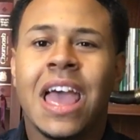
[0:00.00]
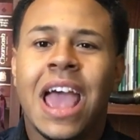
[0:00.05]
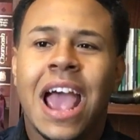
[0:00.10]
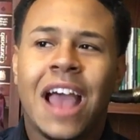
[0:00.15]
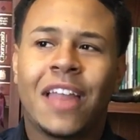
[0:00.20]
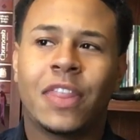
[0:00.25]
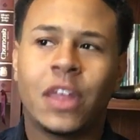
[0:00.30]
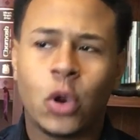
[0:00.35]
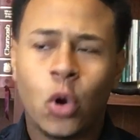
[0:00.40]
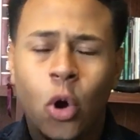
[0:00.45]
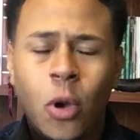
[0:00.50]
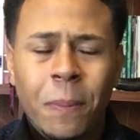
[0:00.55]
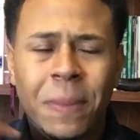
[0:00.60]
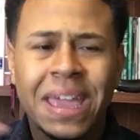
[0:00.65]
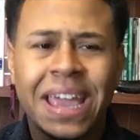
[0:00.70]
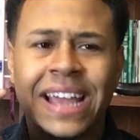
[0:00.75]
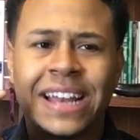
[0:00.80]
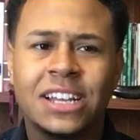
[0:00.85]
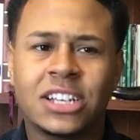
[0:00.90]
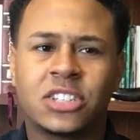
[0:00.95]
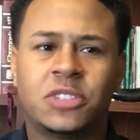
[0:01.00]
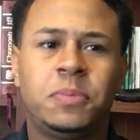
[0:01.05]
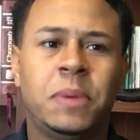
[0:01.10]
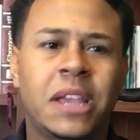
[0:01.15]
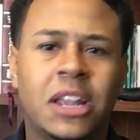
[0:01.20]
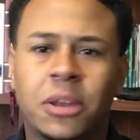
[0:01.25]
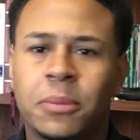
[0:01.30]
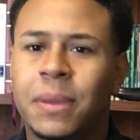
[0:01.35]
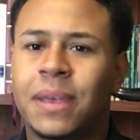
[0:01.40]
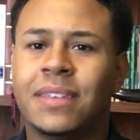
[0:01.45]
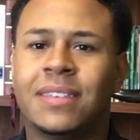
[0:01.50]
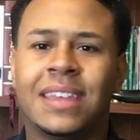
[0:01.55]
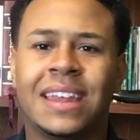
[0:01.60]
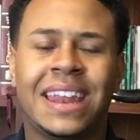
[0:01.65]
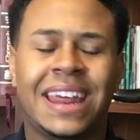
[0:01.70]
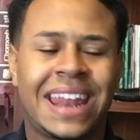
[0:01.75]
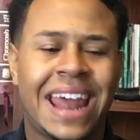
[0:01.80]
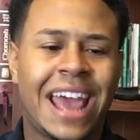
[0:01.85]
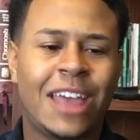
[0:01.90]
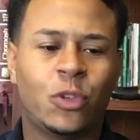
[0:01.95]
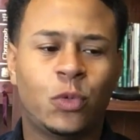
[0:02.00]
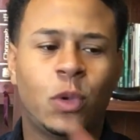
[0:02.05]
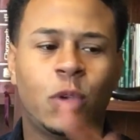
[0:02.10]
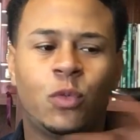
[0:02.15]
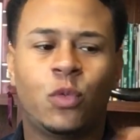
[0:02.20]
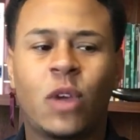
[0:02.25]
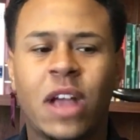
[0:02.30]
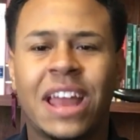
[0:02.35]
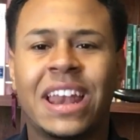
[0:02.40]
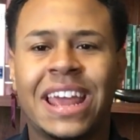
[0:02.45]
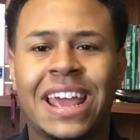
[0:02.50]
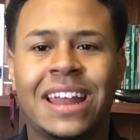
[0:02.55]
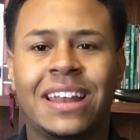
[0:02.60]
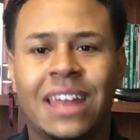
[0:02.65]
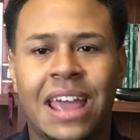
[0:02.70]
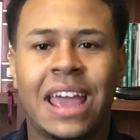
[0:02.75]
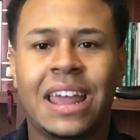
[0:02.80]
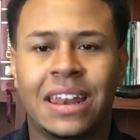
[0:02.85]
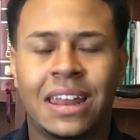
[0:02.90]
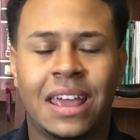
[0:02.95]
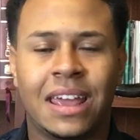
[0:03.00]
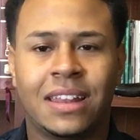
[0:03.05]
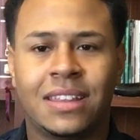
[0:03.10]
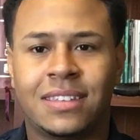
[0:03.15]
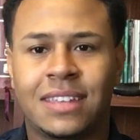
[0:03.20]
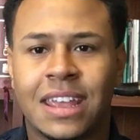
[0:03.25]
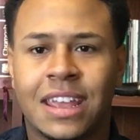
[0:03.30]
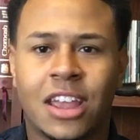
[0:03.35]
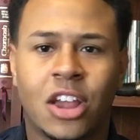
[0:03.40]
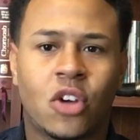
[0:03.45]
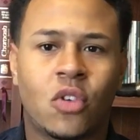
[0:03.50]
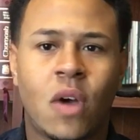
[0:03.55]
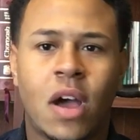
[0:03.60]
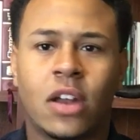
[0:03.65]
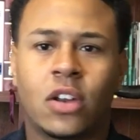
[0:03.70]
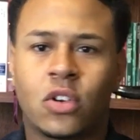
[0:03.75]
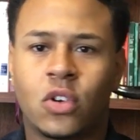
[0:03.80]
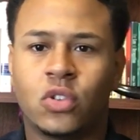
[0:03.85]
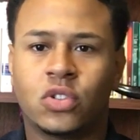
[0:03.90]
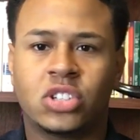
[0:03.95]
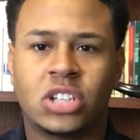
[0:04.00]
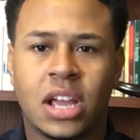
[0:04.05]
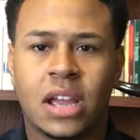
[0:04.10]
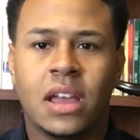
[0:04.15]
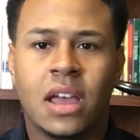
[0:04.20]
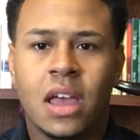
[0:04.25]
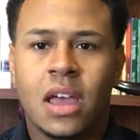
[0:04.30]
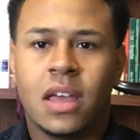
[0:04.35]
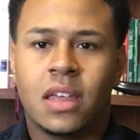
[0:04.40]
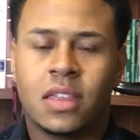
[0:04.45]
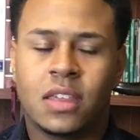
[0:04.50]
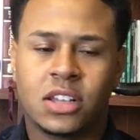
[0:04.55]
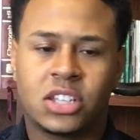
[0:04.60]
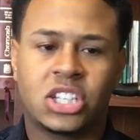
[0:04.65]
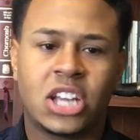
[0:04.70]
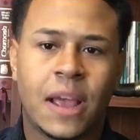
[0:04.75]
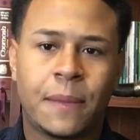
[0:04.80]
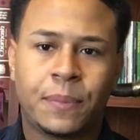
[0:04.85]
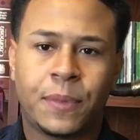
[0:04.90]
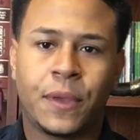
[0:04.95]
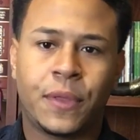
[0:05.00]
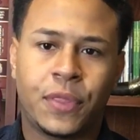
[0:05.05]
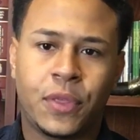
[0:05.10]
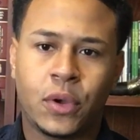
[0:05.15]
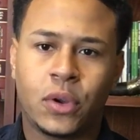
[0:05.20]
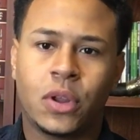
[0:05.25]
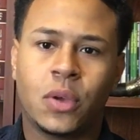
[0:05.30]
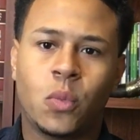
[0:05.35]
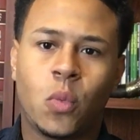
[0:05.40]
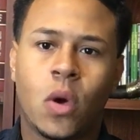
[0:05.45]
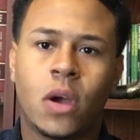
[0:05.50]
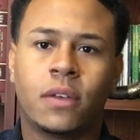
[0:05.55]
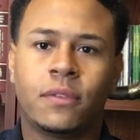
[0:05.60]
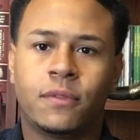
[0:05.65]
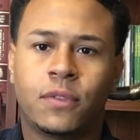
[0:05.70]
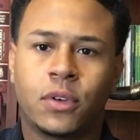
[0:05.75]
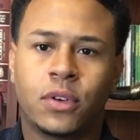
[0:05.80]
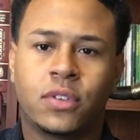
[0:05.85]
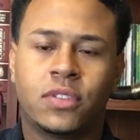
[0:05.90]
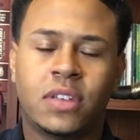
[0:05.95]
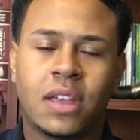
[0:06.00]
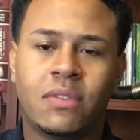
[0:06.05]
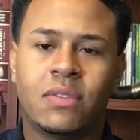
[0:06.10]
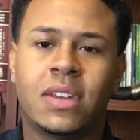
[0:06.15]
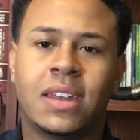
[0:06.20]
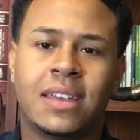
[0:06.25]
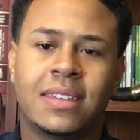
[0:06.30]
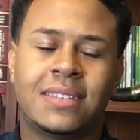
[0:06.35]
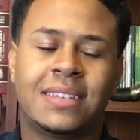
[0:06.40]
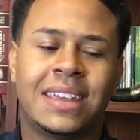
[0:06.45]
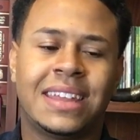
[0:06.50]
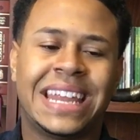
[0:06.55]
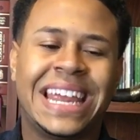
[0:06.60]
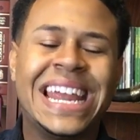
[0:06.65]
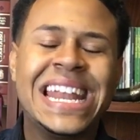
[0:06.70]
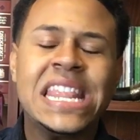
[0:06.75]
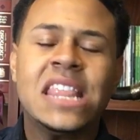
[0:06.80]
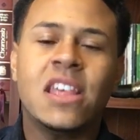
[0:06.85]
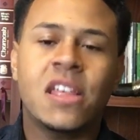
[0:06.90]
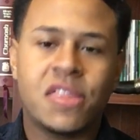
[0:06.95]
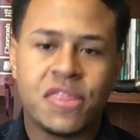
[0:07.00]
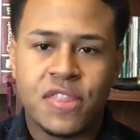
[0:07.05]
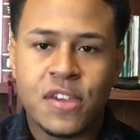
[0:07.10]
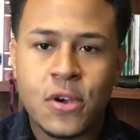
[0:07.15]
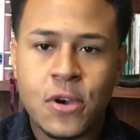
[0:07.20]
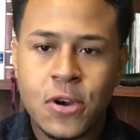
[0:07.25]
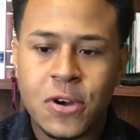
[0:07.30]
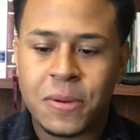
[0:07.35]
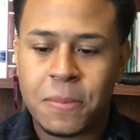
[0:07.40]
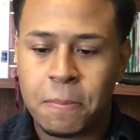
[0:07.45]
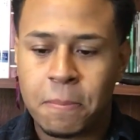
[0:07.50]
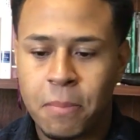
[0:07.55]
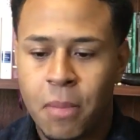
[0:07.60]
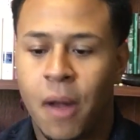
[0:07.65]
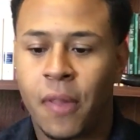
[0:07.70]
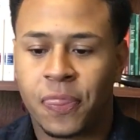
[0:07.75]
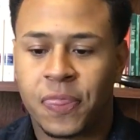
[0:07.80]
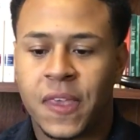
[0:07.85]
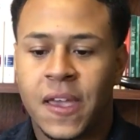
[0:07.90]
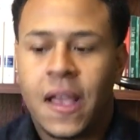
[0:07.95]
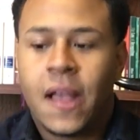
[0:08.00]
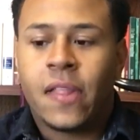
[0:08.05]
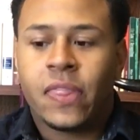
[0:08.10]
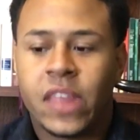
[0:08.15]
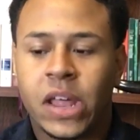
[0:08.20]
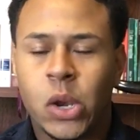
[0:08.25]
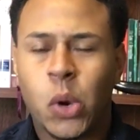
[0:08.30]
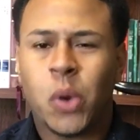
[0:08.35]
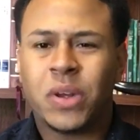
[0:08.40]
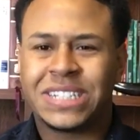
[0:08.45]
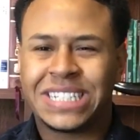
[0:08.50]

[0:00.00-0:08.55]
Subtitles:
And the Lord began to speak to me and said that as we read in 2 Chronicle, the chapter 31, verse 7, it says, in the third month, the Lord